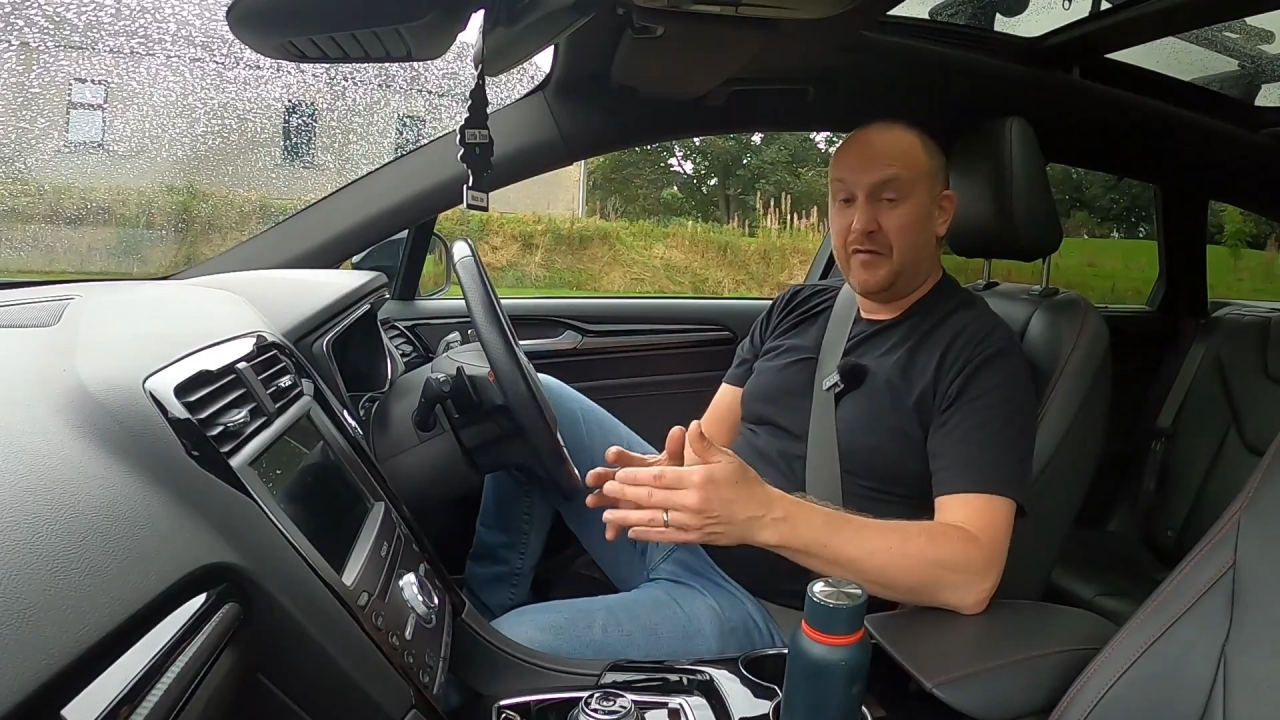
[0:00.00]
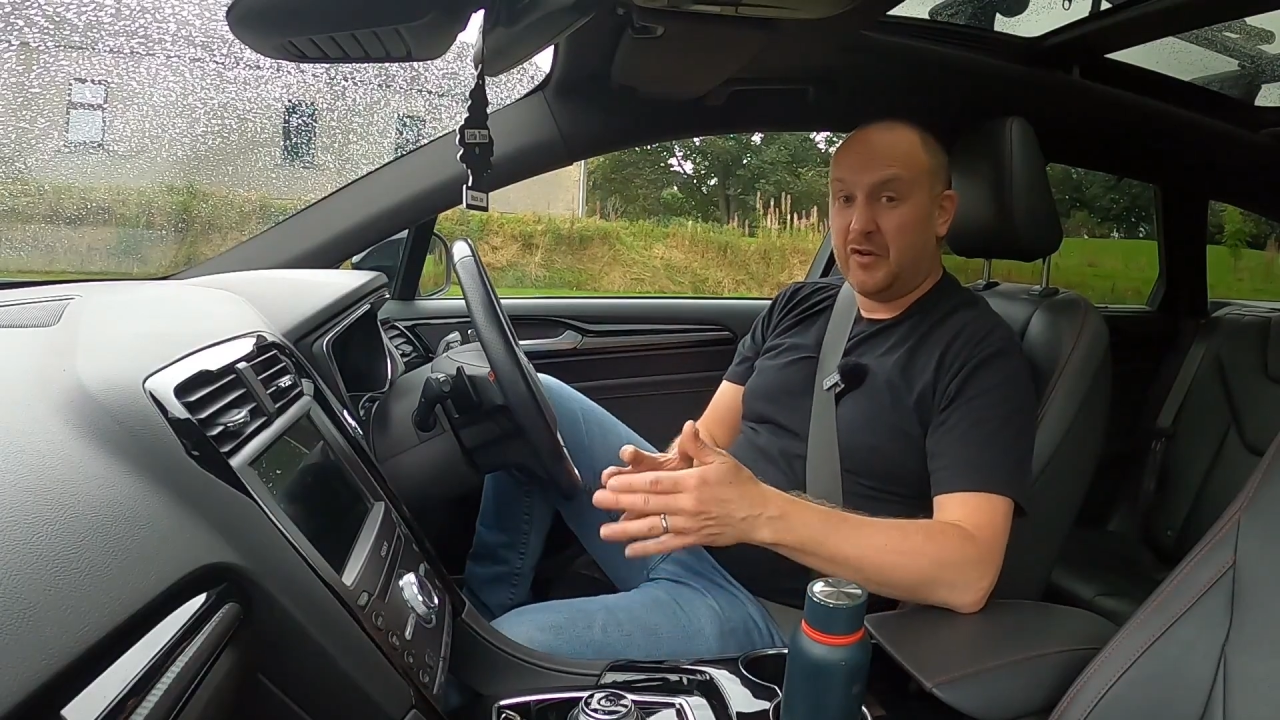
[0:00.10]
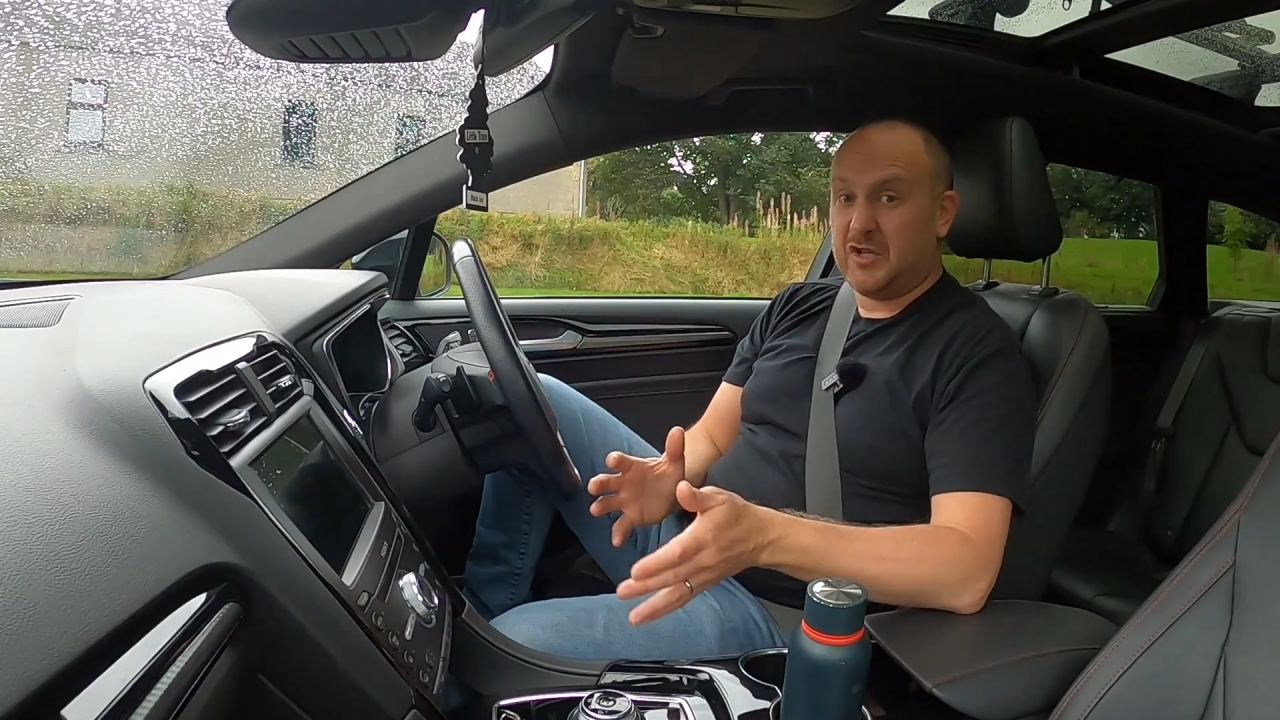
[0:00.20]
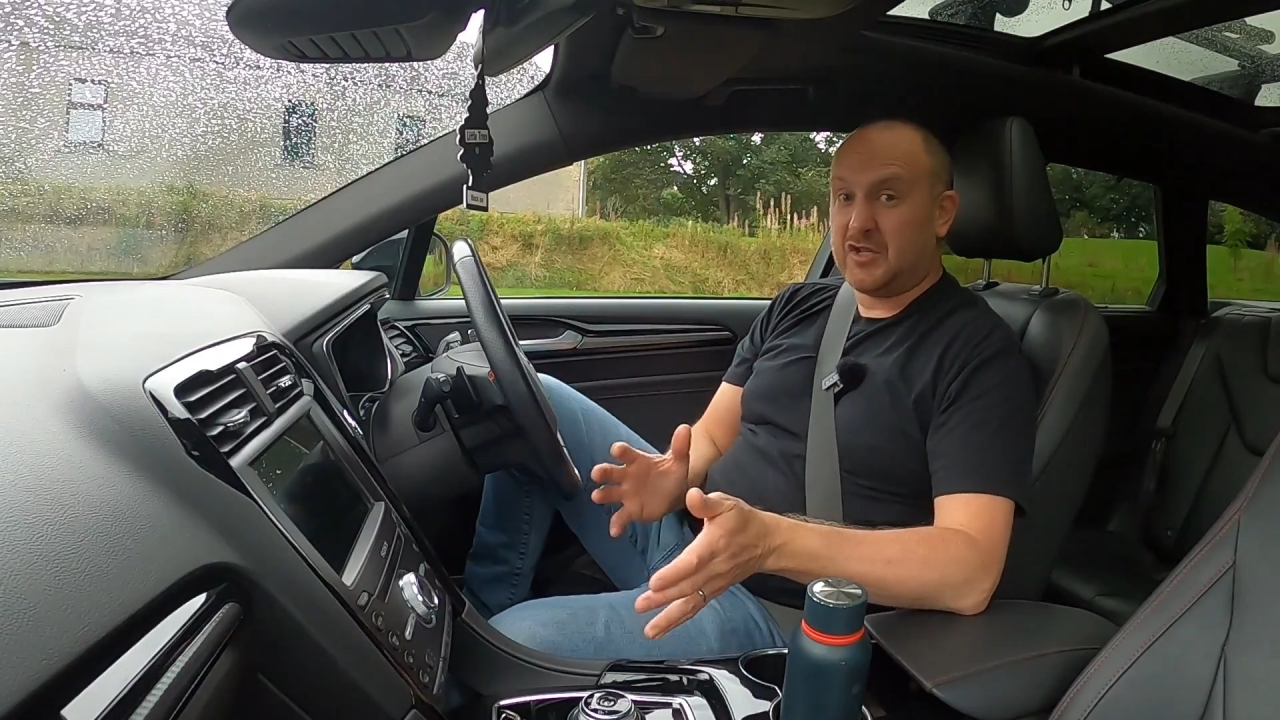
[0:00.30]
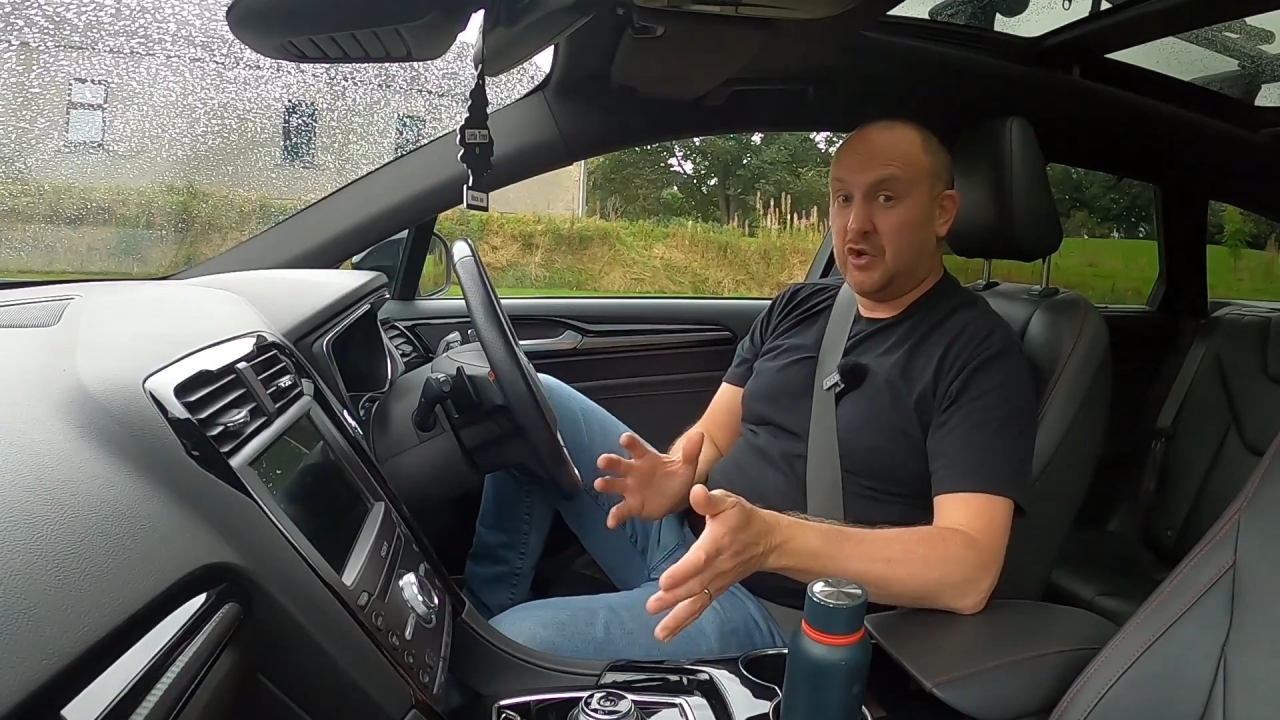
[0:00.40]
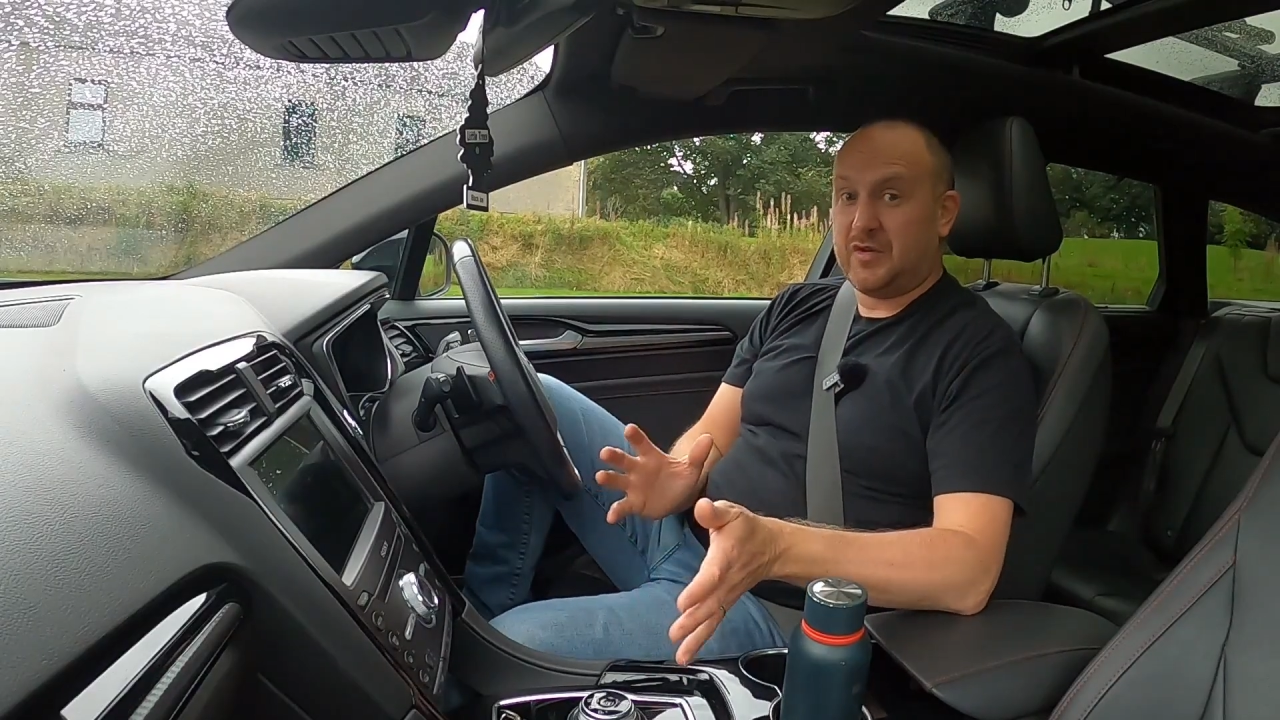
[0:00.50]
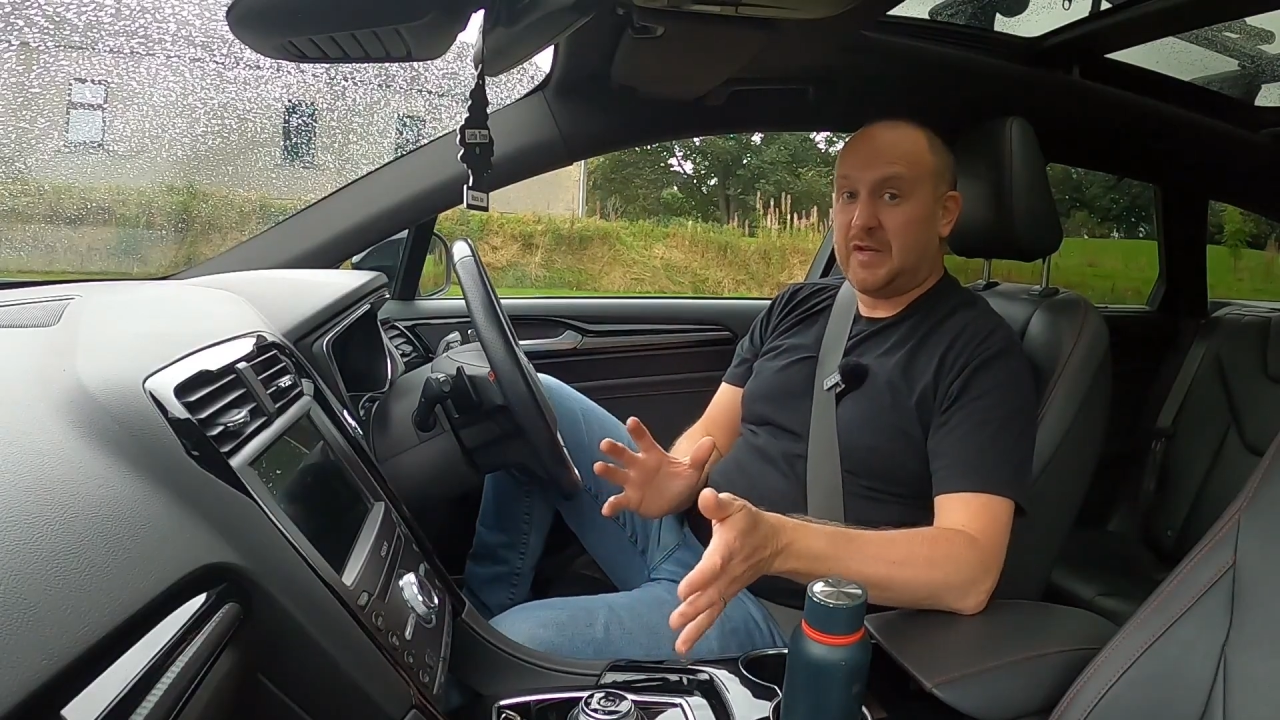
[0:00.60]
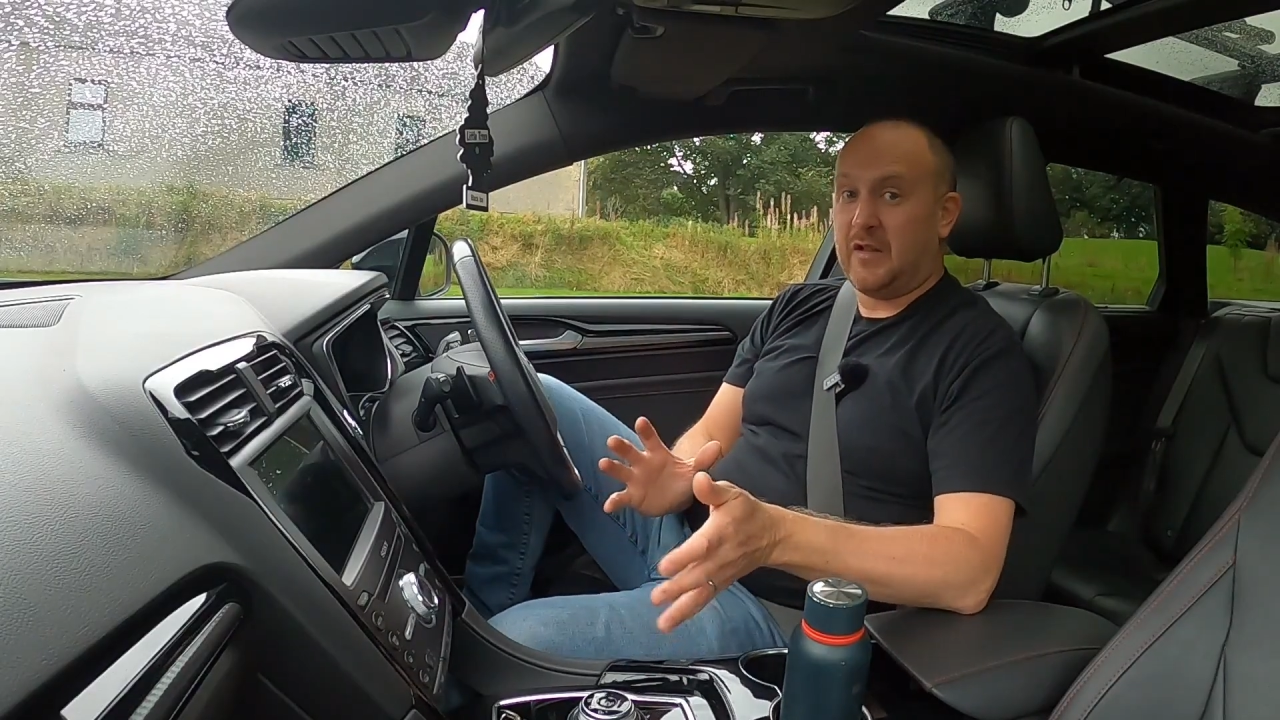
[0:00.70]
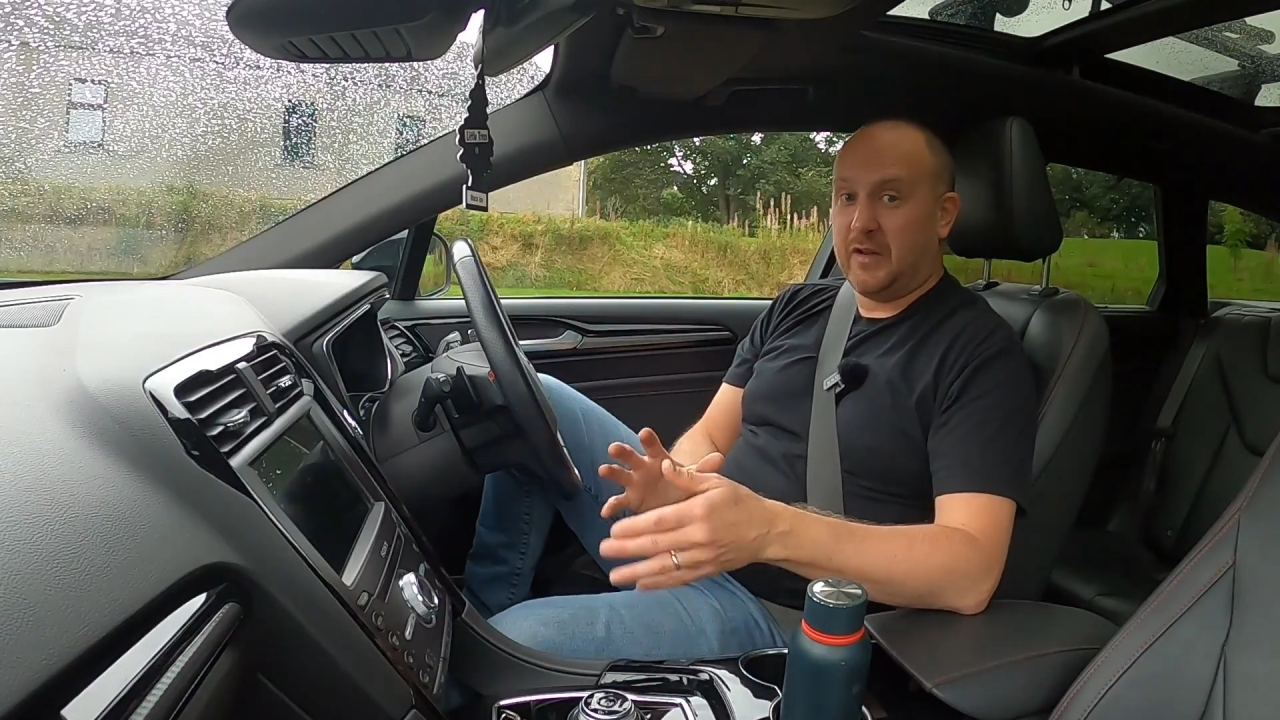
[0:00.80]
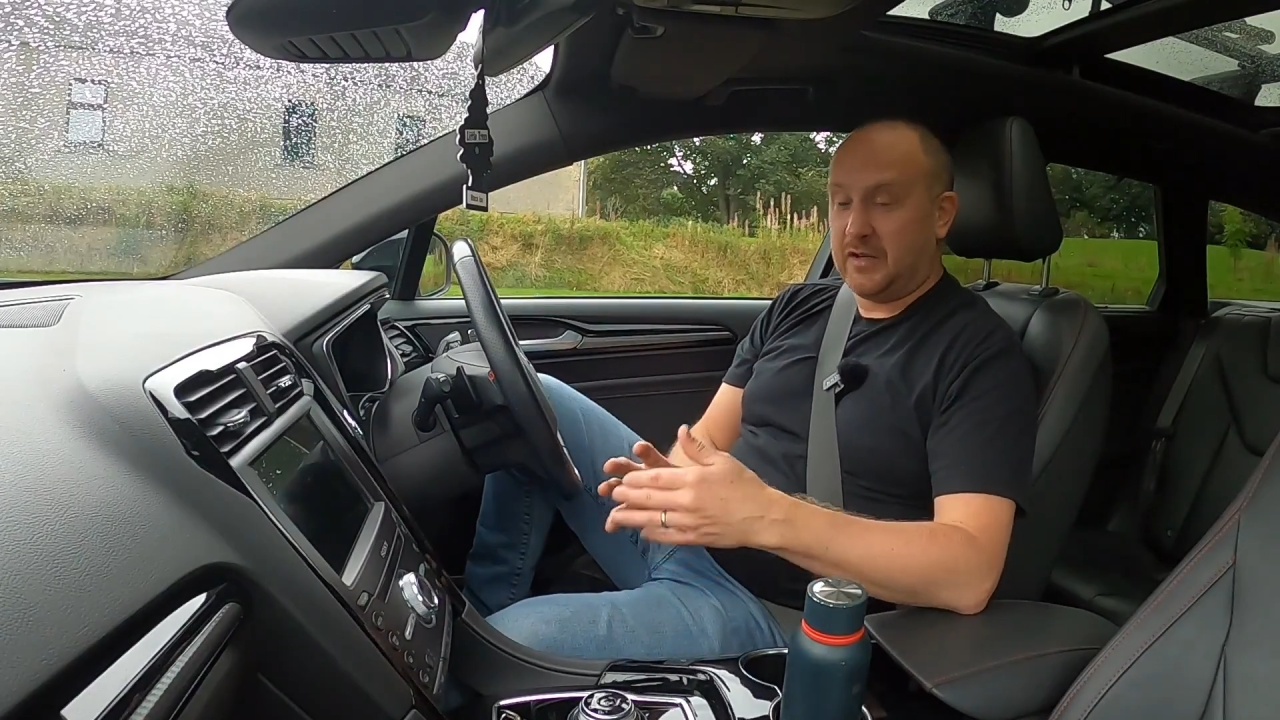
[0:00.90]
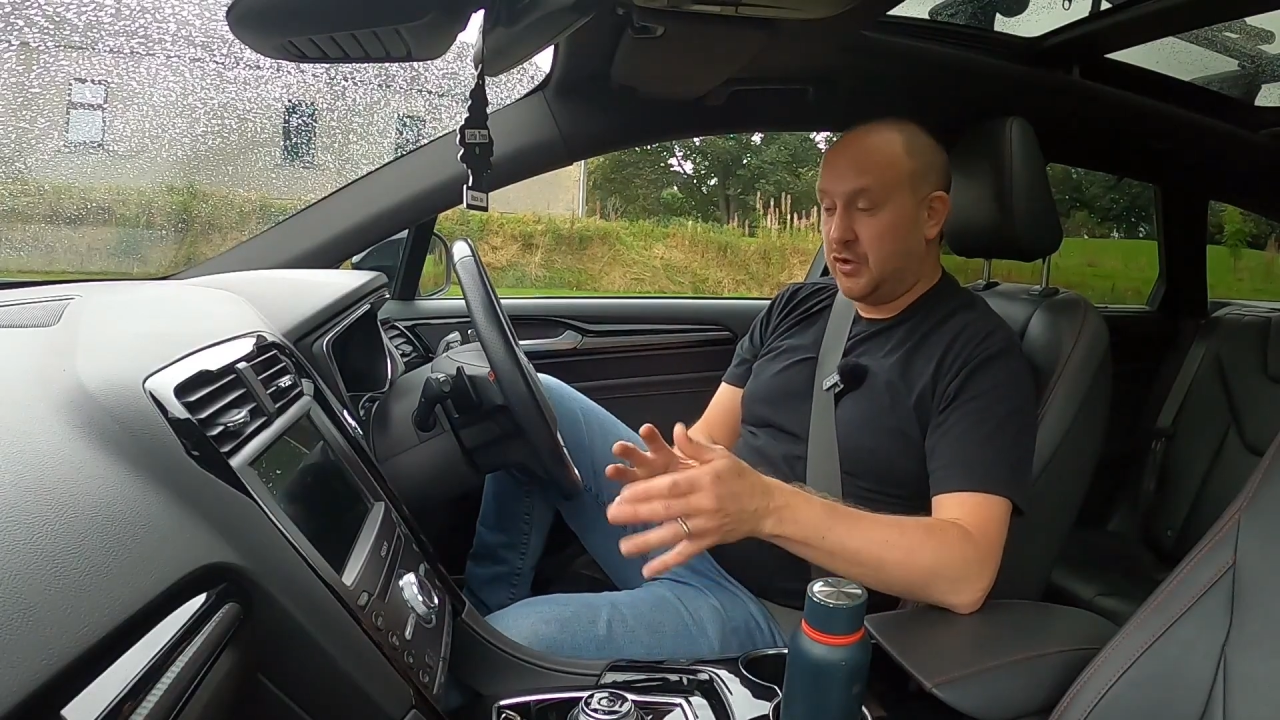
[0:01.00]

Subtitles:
they're just not selling.